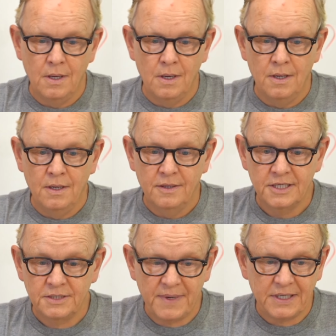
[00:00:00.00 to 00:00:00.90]
This
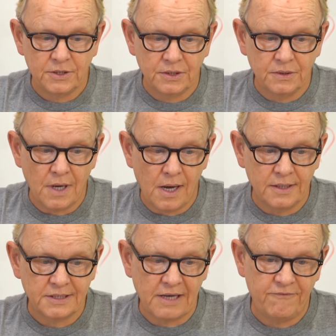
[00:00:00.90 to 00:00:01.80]
picture on
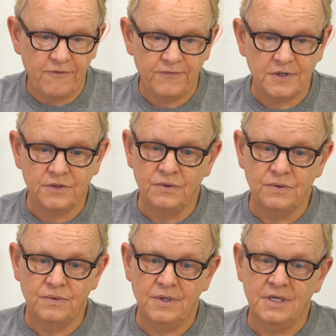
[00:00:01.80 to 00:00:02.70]
slide 52
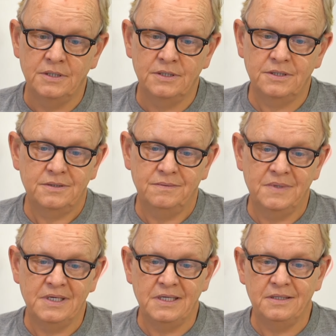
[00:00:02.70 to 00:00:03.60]

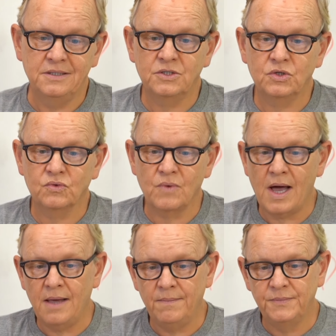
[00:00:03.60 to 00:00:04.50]
really
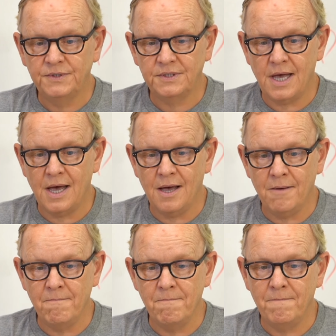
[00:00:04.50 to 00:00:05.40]
describes
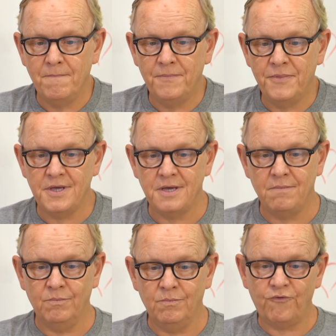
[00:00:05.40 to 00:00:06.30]
the
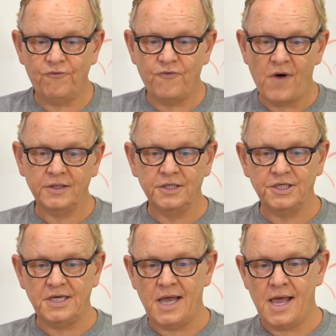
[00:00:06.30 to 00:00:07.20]

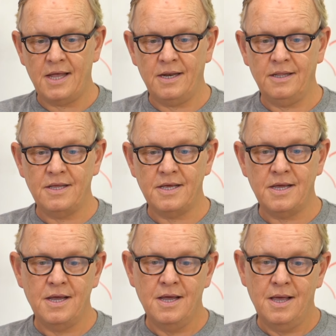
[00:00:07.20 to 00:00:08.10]
morphology and the
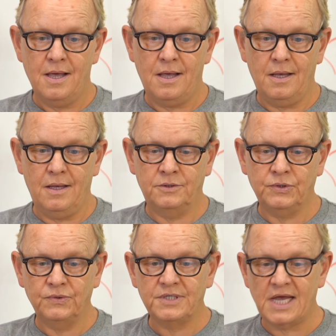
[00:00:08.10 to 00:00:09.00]

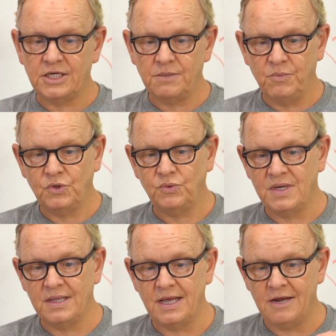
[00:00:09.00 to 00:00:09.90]
association between
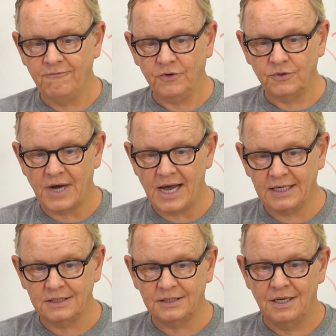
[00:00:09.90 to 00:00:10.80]
the inflow
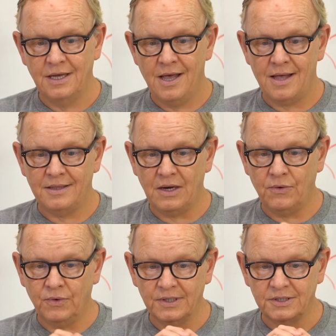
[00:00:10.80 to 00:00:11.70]
tracts, the
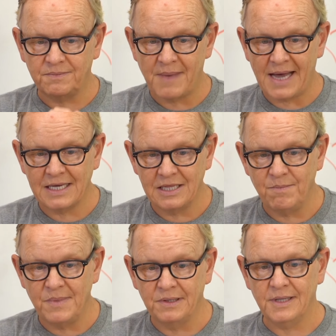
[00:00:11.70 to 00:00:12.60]
aorta smack in the
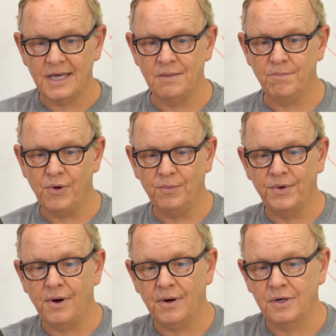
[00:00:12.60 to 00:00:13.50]
middle, and the pulmonary
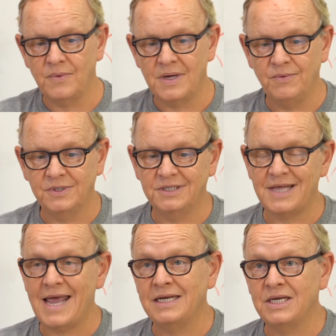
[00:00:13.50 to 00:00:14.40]
artery, which is
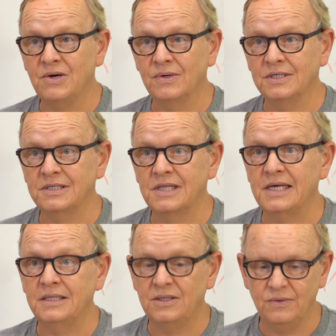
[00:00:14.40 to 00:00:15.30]
anterior and
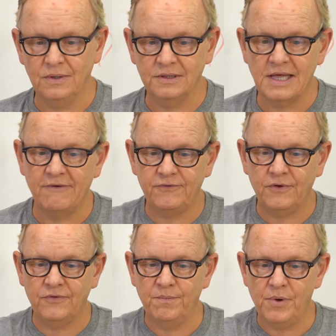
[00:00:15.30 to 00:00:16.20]
slightly to the left of
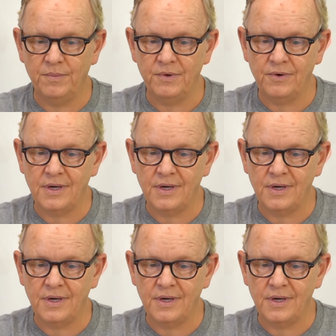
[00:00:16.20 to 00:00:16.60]
the pulmonary,